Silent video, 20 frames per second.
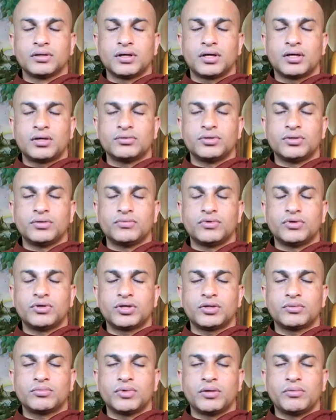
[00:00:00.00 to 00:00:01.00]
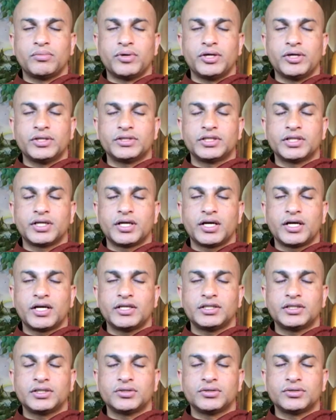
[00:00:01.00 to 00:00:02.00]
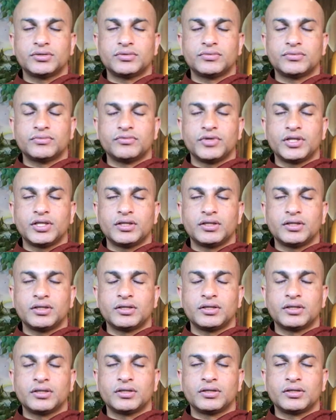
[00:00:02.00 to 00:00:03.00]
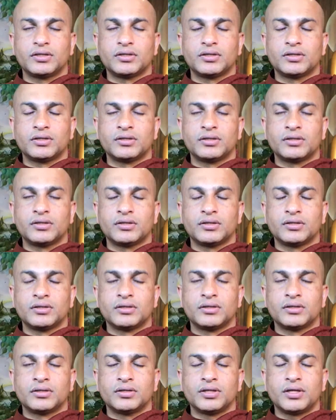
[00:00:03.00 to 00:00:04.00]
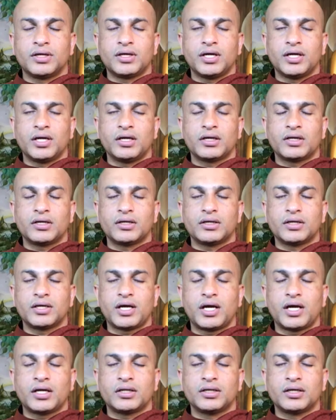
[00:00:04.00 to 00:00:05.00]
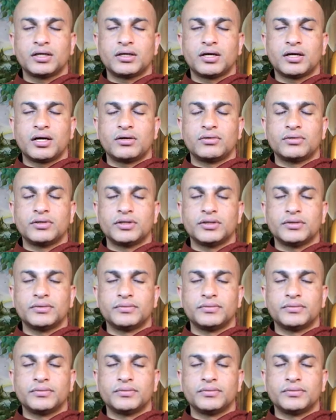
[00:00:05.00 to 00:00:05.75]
how the water bubbles arise when the rain contact the ground.